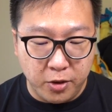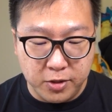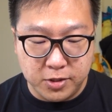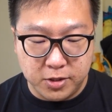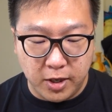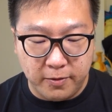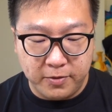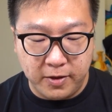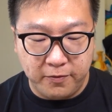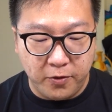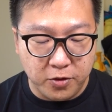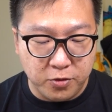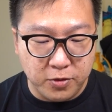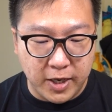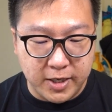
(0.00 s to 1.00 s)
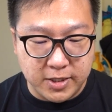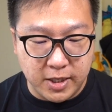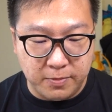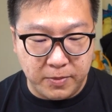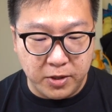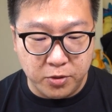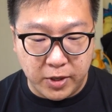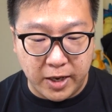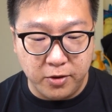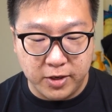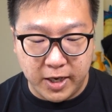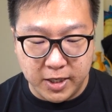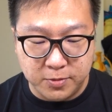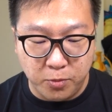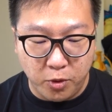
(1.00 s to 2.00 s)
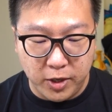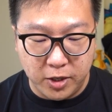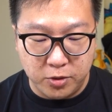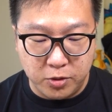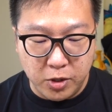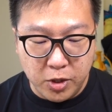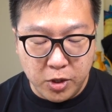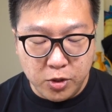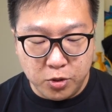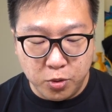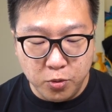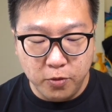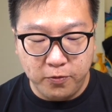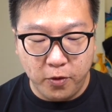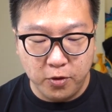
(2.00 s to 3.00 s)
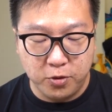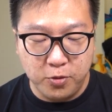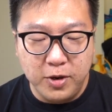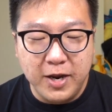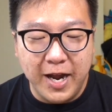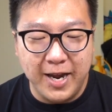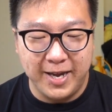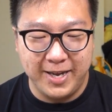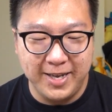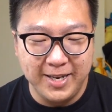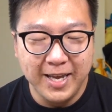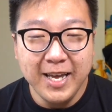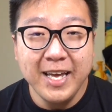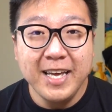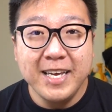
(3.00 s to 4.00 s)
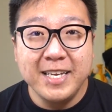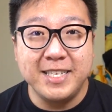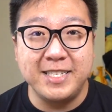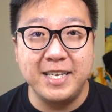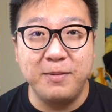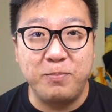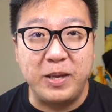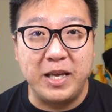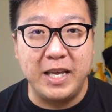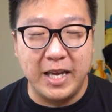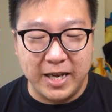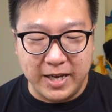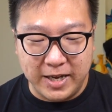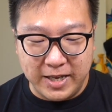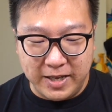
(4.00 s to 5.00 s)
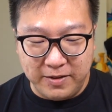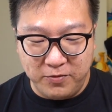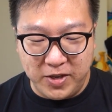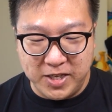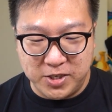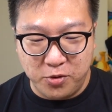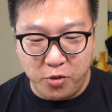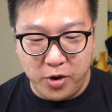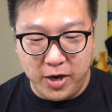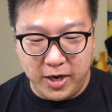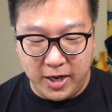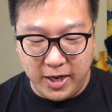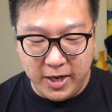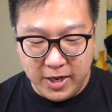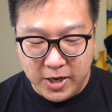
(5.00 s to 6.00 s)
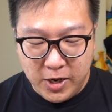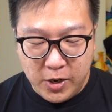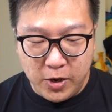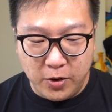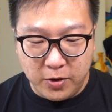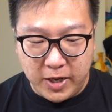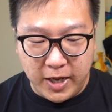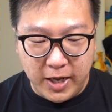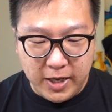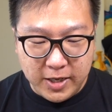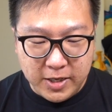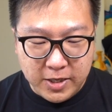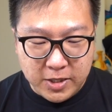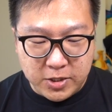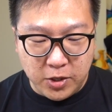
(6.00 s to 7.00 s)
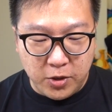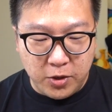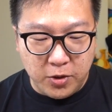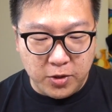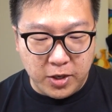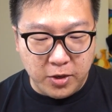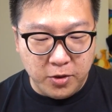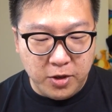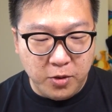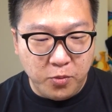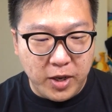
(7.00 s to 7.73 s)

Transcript: non-stop. Say 429 CP, you cannot catch more than two 429 CP uh, Eevees already. Okay, so the only